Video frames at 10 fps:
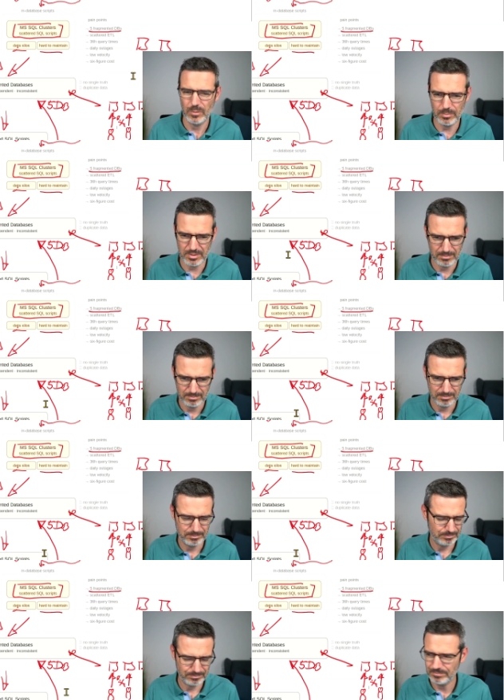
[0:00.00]
Oops,
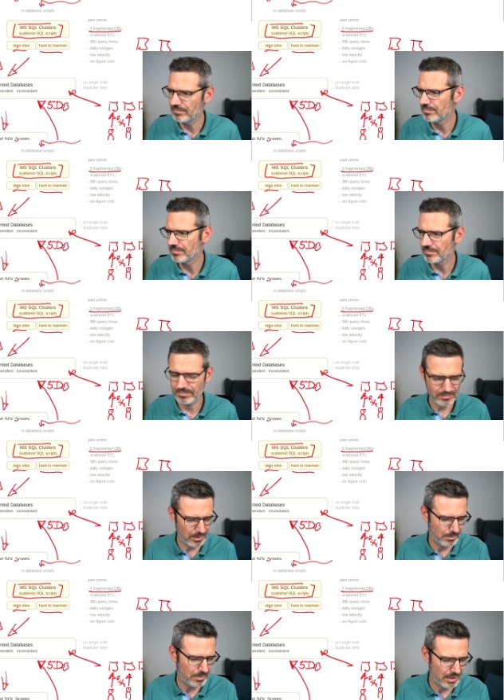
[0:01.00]

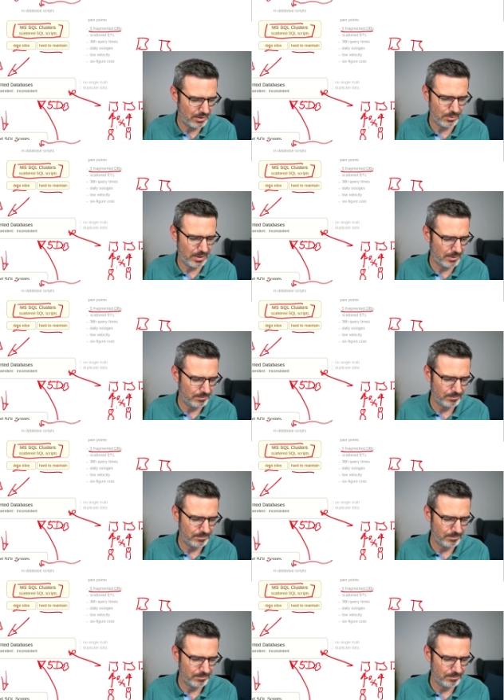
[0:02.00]
I'm a bit in the way,